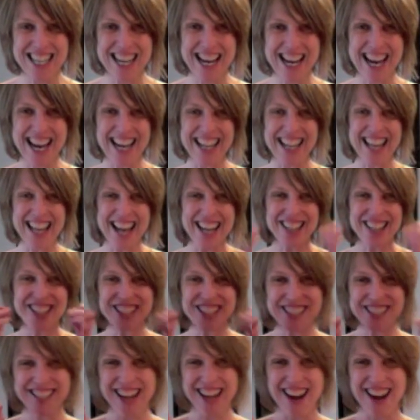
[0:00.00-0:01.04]
They are
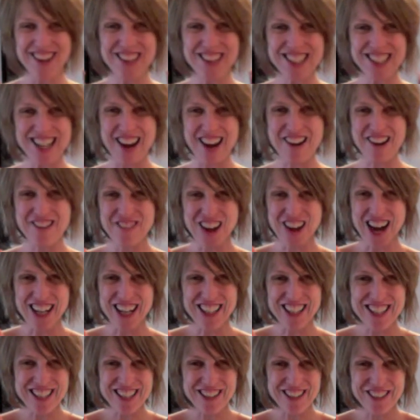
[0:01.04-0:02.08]
so, so
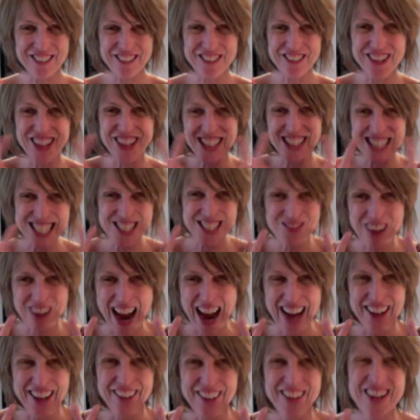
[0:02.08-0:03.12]
vital for this
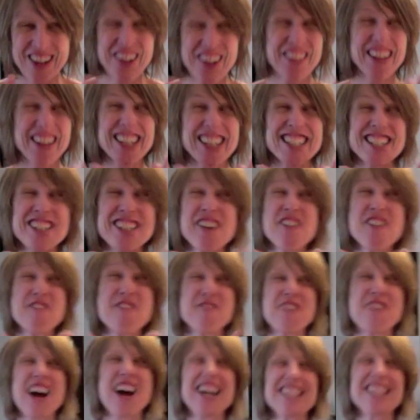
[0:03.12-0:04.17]
smile. They are so
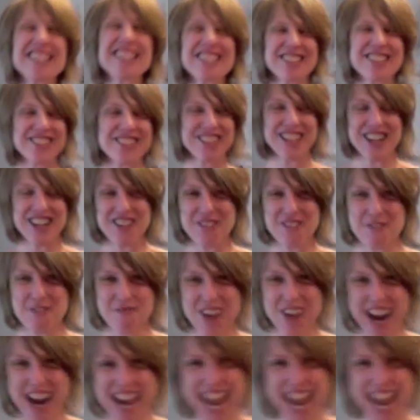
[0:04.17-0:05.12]
vital for my